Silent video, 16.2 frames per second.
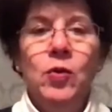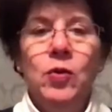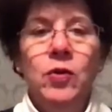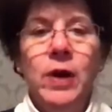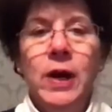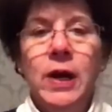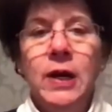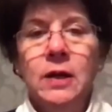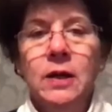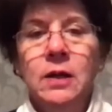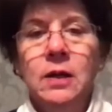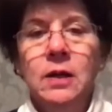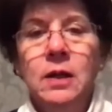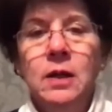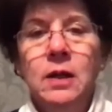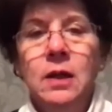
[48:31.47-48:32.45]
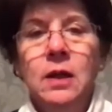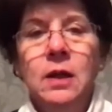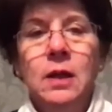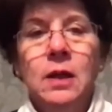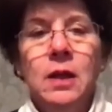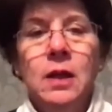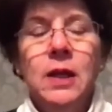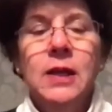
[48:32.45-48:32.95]
cylinders. I'm
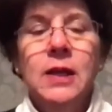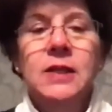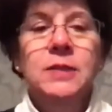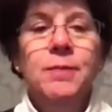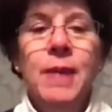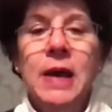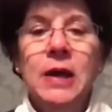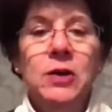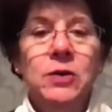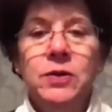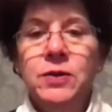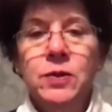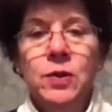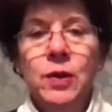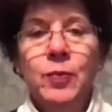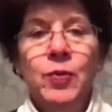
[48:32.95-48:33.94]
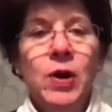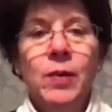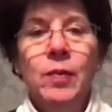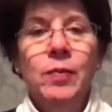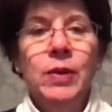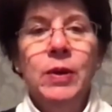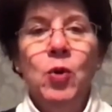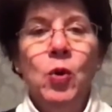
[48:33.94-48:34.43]
sorry. No, so it
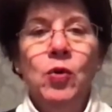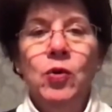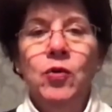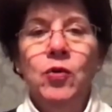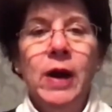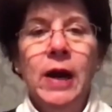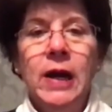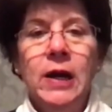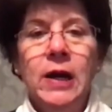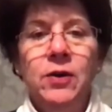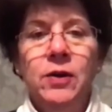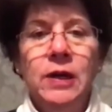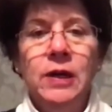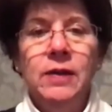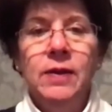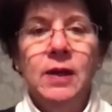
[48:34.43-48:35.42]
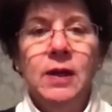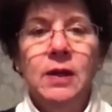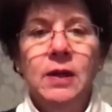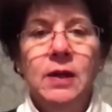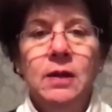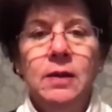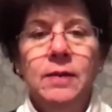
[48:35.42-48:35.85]
probably won't crack or anything.